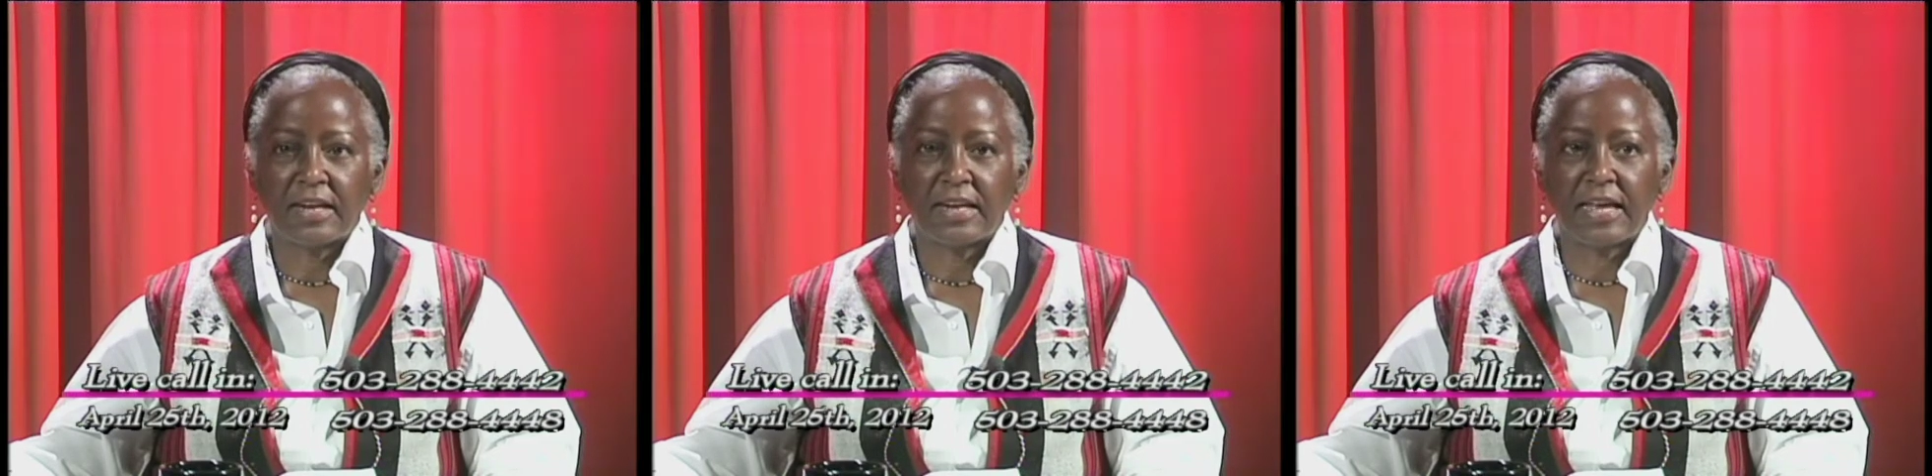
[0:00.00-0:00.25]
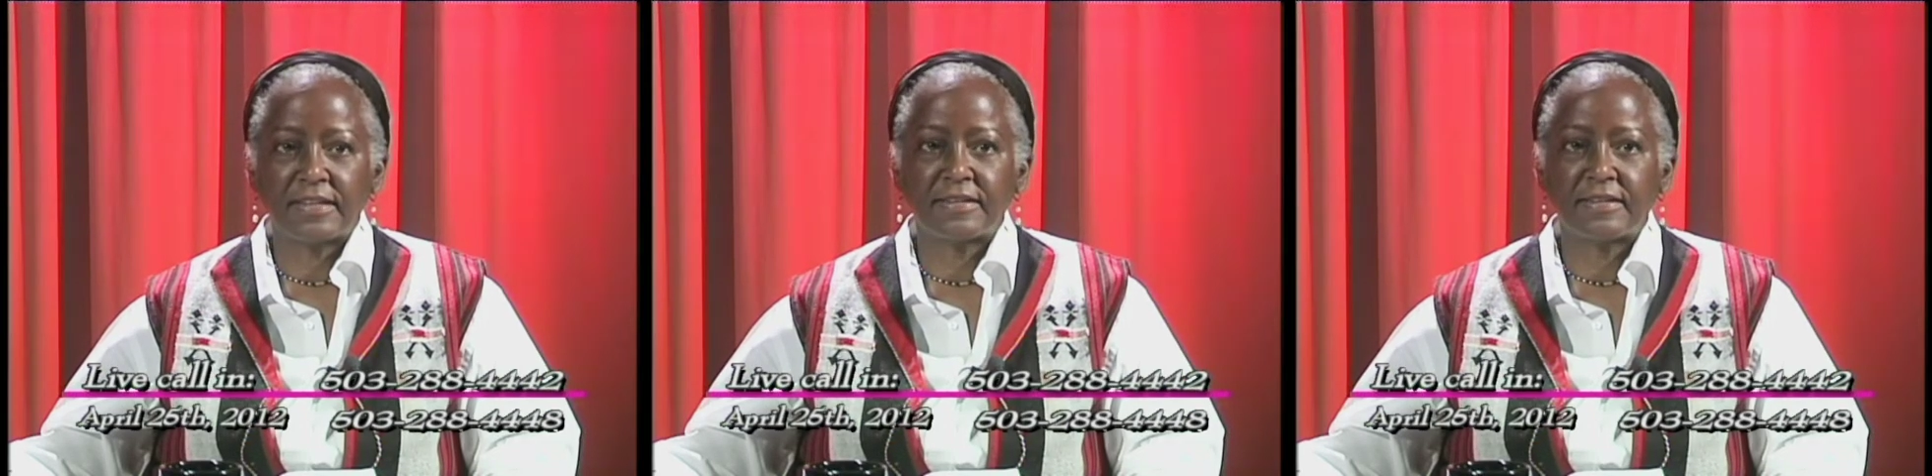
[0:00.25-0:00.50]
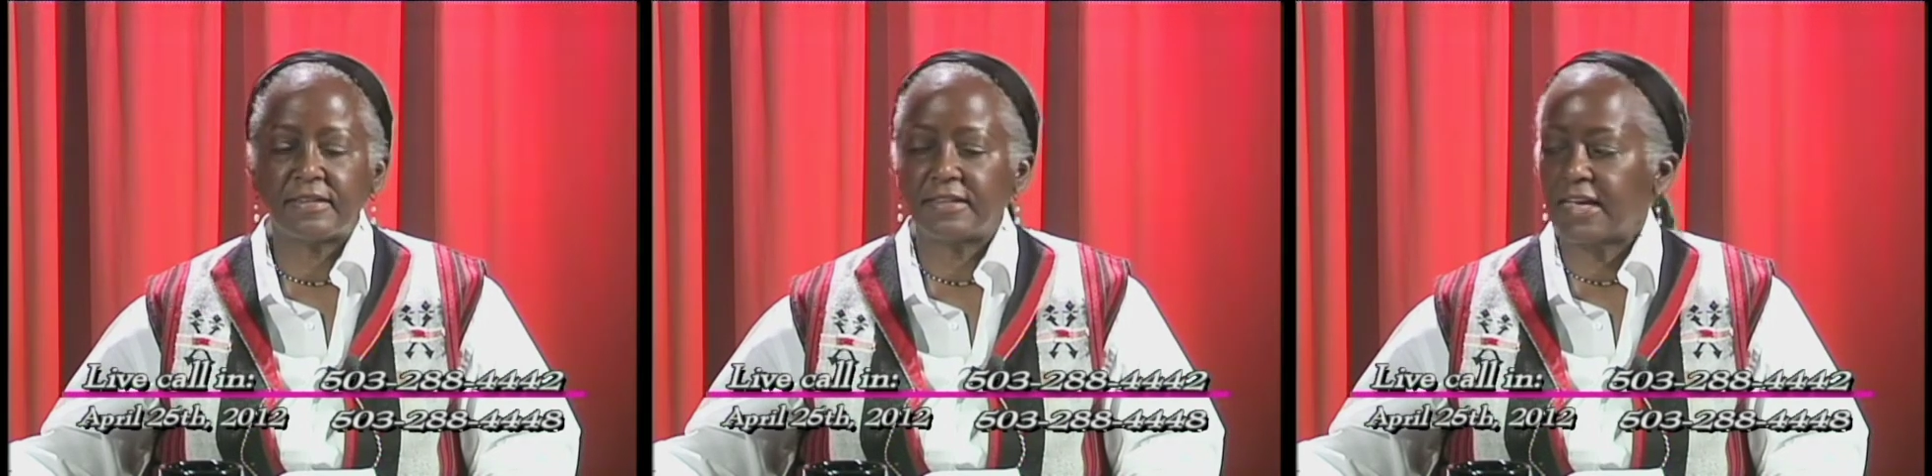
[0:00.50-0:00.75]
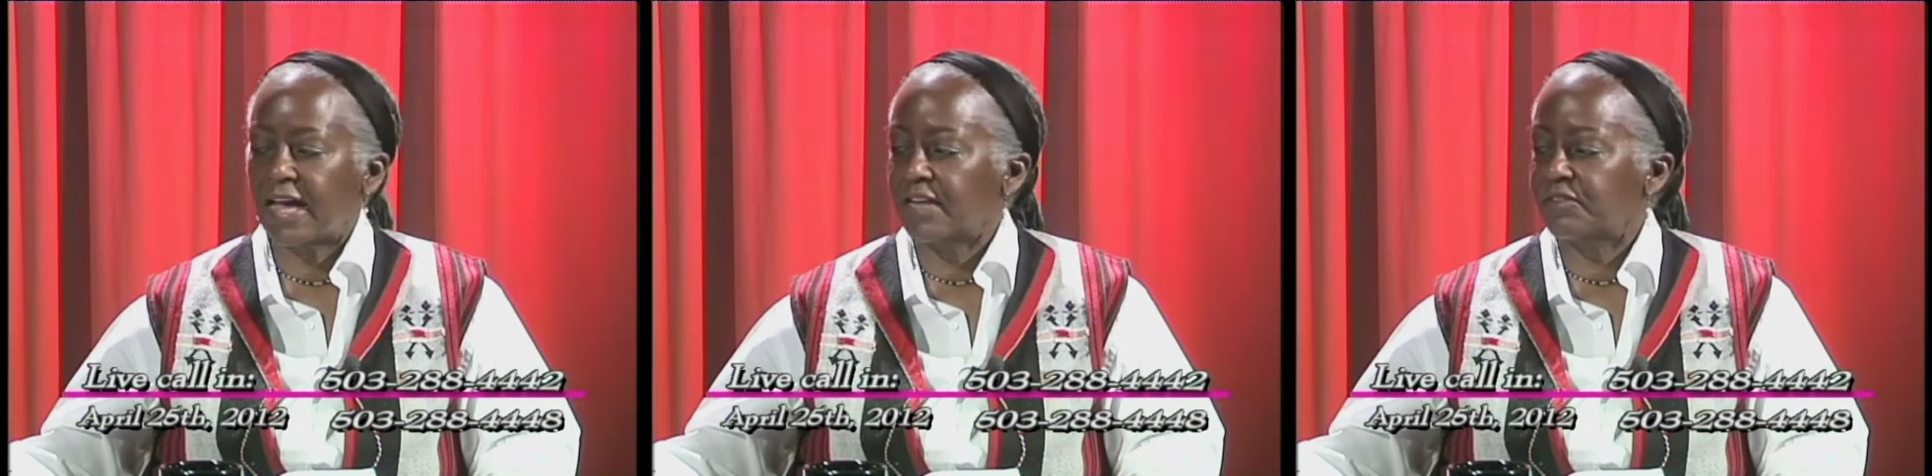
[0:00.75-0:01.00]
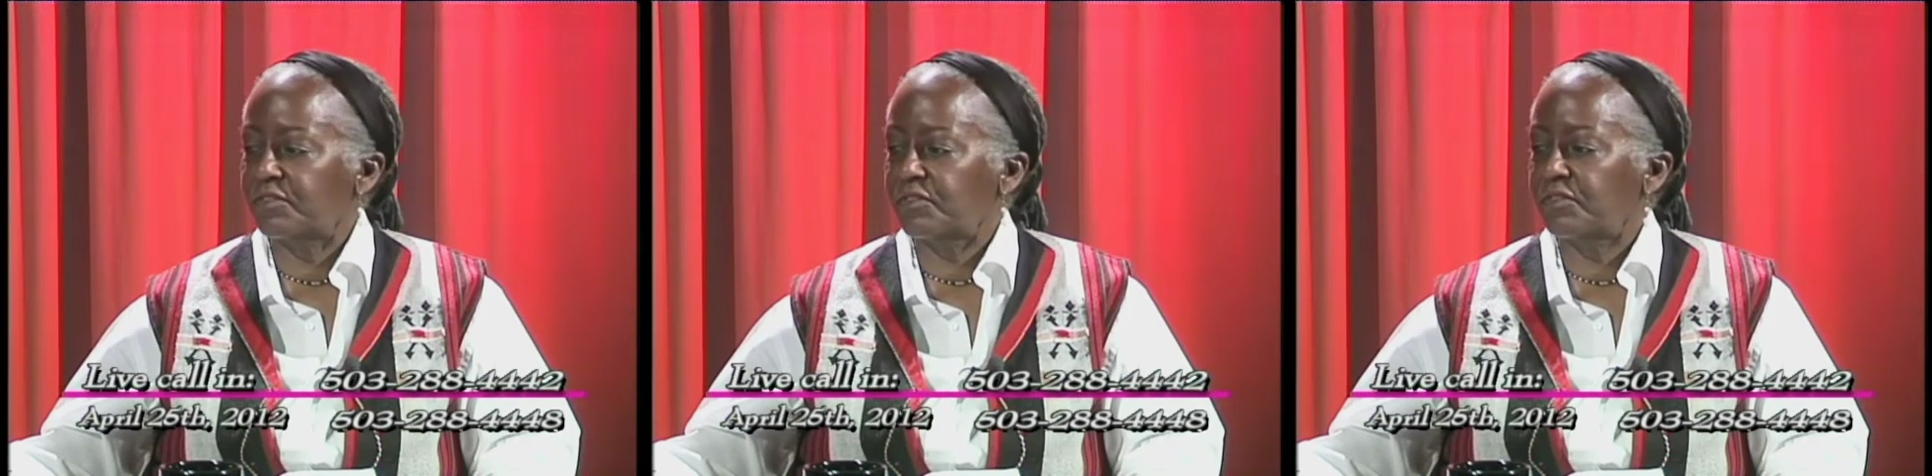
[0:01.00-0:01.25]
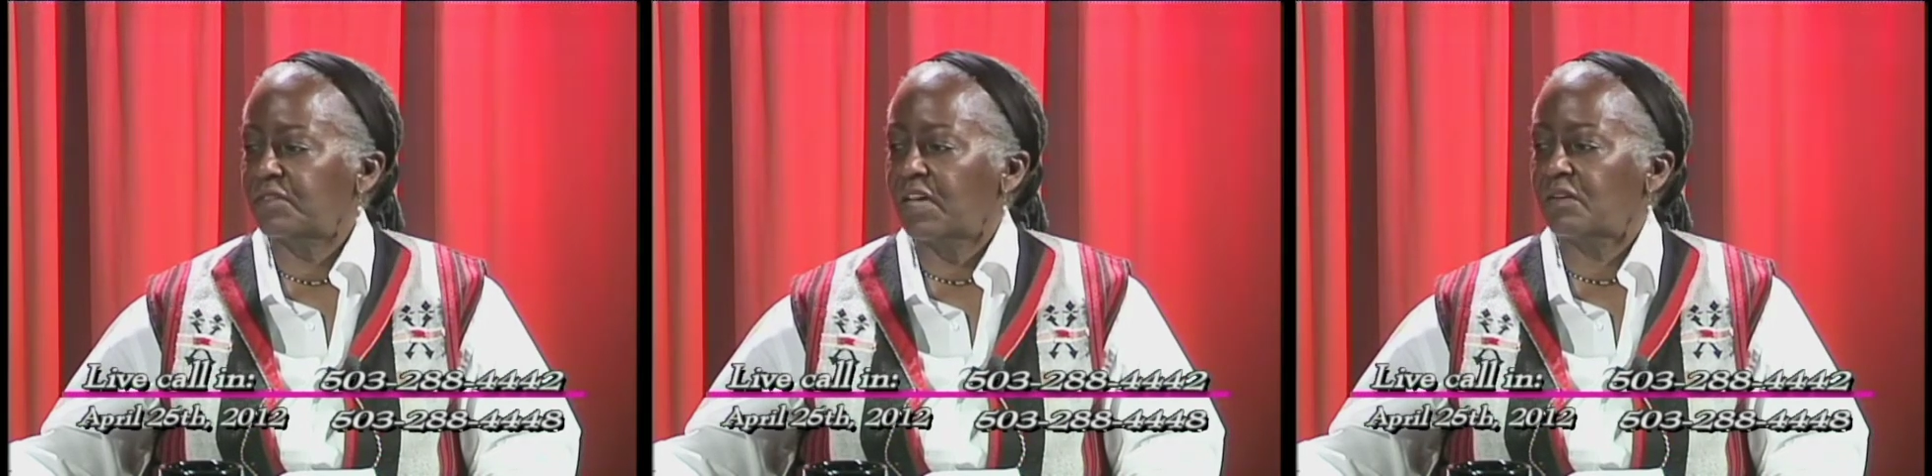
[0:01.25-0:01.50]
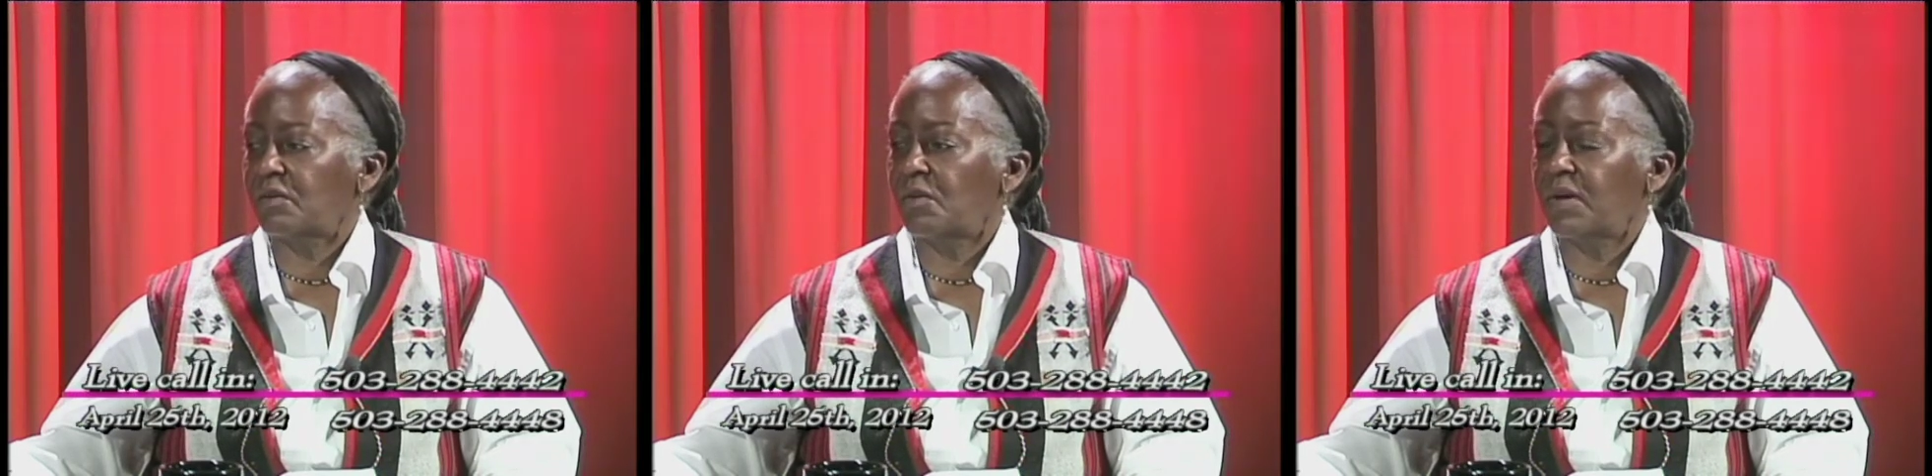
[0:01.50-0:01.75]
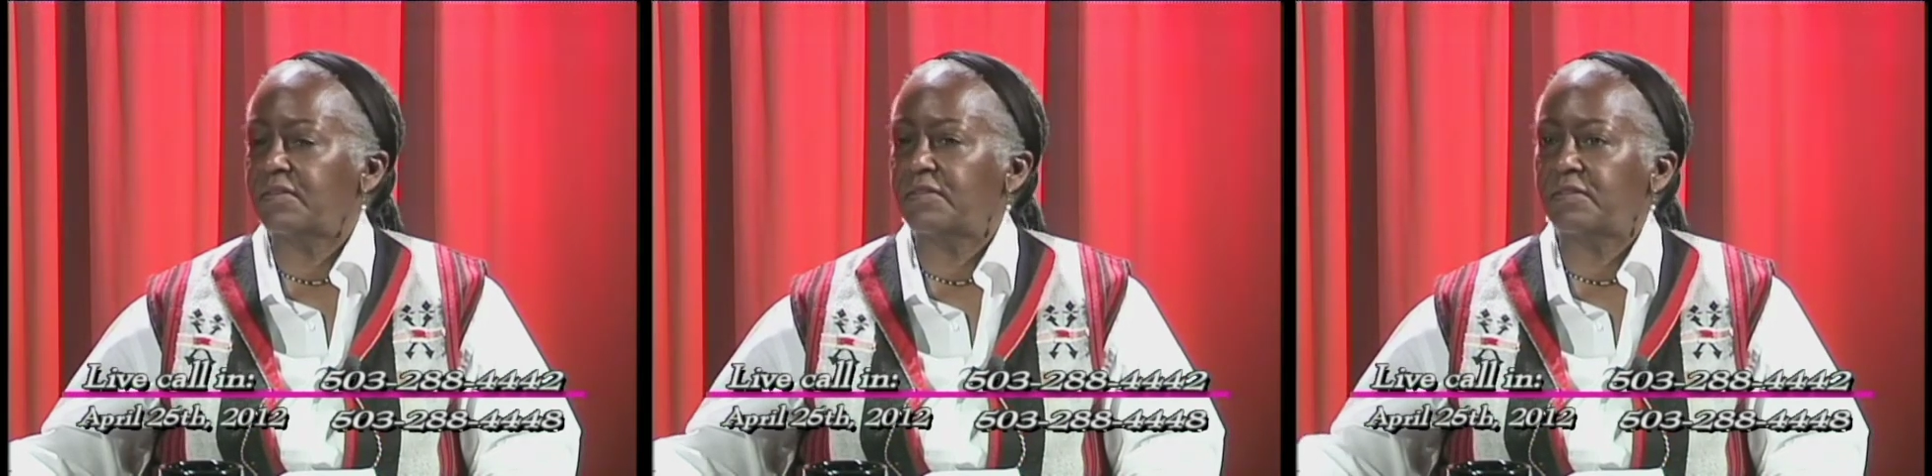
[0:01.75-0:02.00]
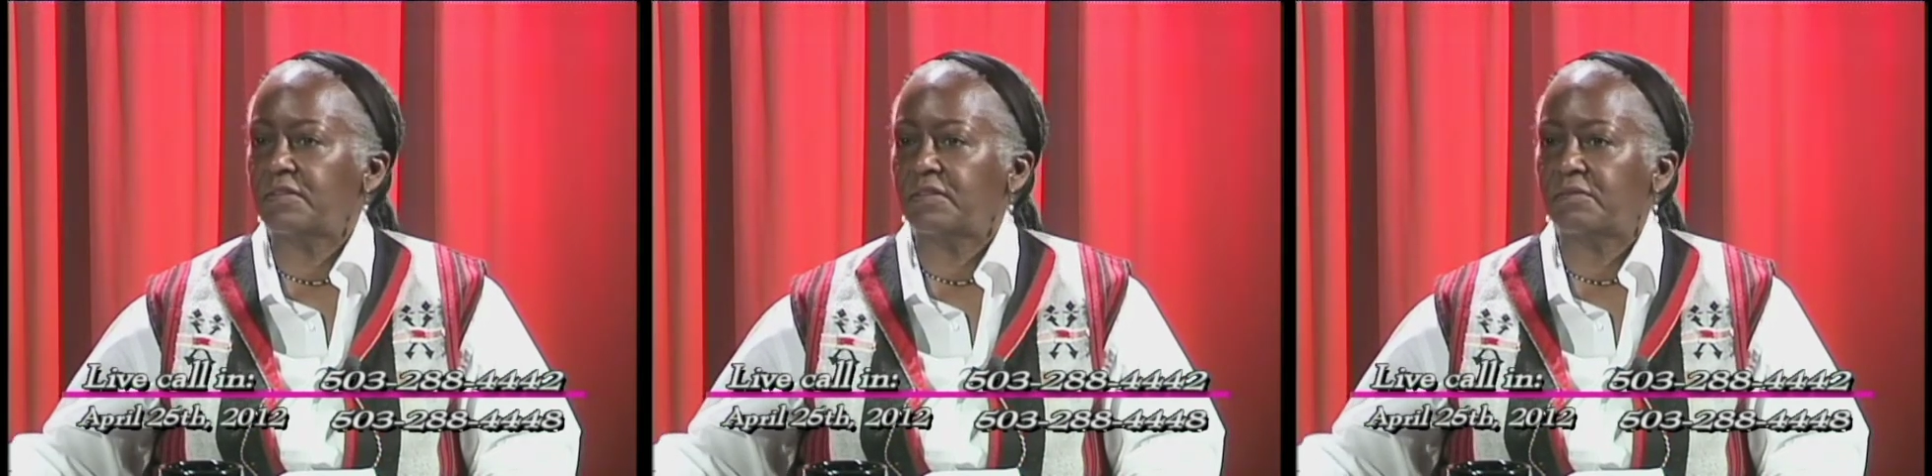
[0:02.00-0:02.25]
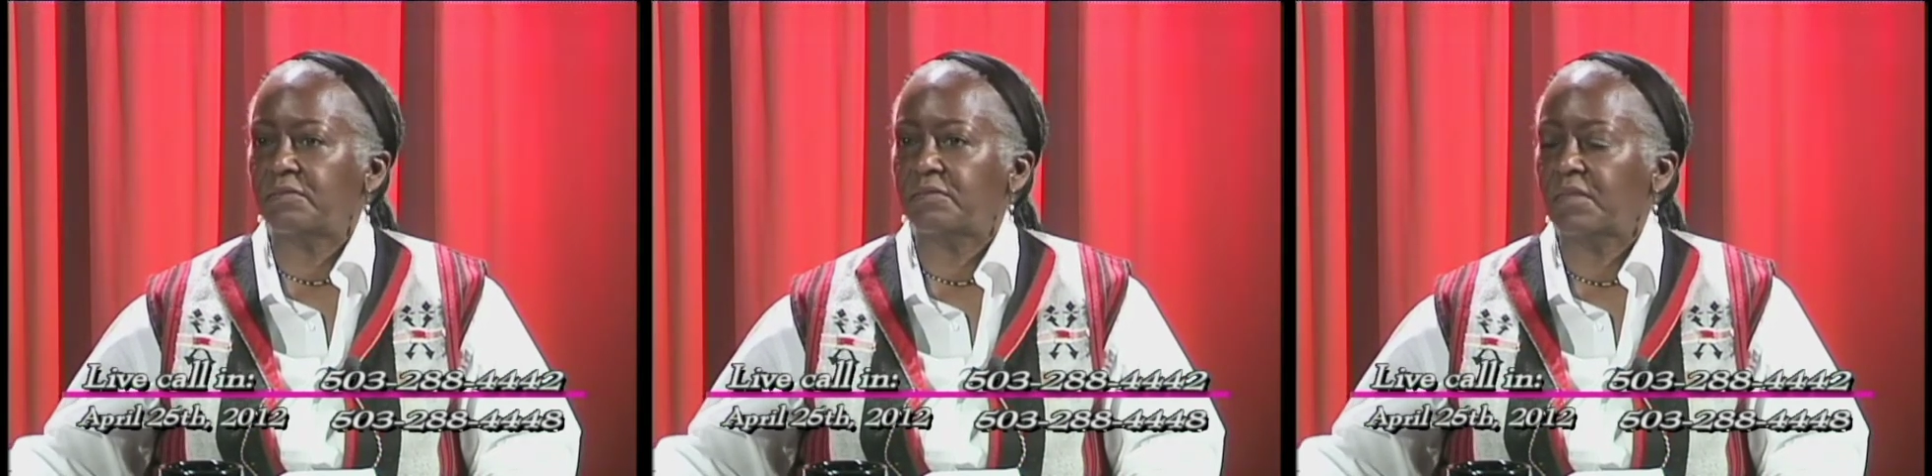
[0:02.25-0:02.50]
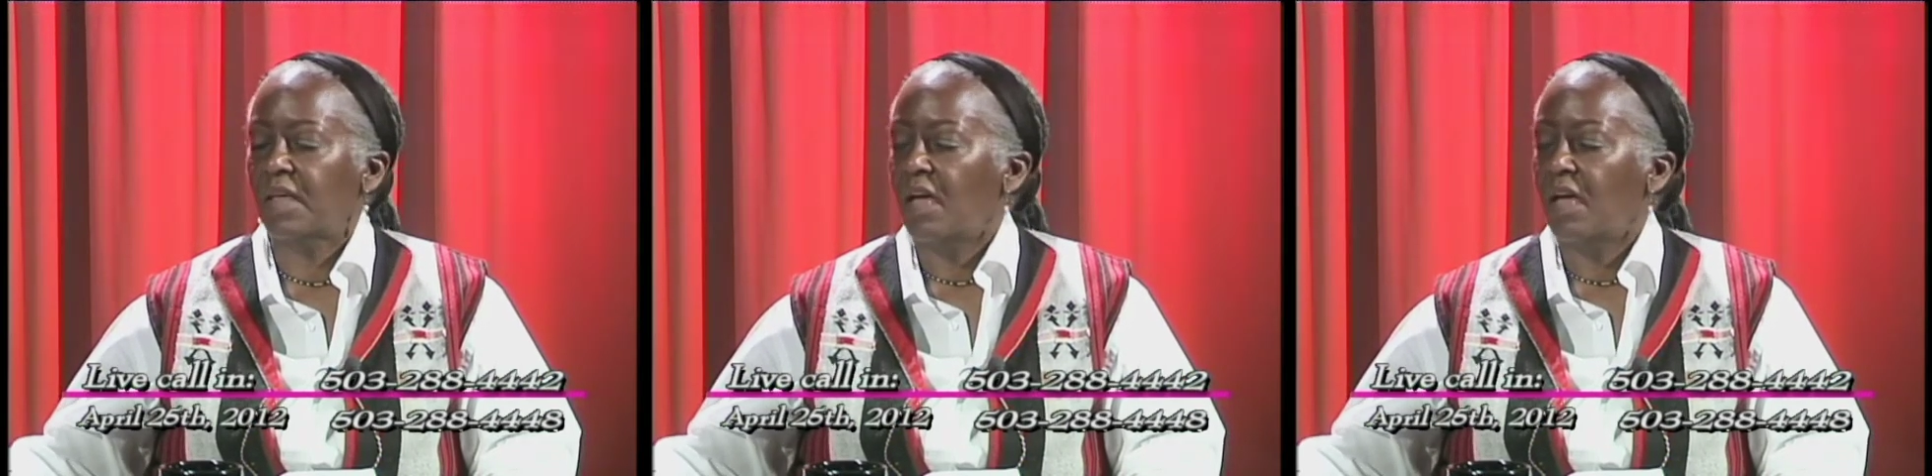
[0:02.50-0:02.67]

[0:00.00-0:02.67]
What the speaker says: Let's see the answer to that question.